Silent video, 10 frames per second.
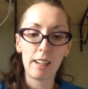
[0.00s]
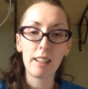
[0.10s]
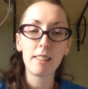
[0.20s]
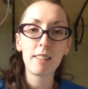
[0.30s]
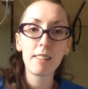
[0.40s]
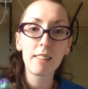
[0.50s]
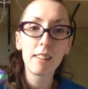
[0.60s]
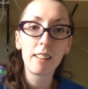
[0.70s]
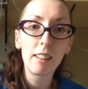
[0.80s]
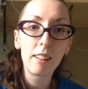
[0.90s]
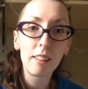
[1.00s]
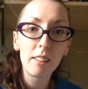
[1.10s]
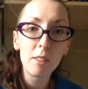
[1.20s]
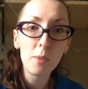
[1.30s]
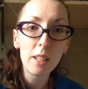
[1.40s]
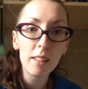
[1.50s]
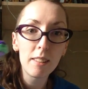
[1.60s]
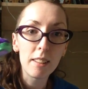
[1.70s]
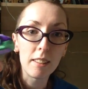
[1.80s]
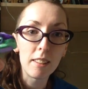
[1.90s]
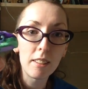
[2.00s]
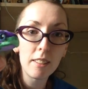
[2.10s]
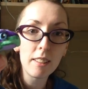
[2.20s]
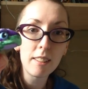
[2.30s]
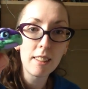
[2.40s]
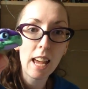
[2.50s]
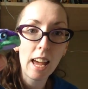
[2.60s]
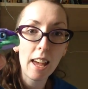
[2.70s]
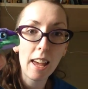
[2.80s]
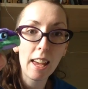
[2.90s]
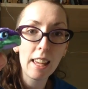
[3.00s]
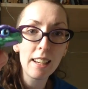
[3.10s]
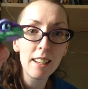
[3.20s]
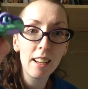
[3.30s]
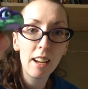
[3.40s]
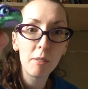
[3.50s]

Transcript: It's the pieces. Here's its head.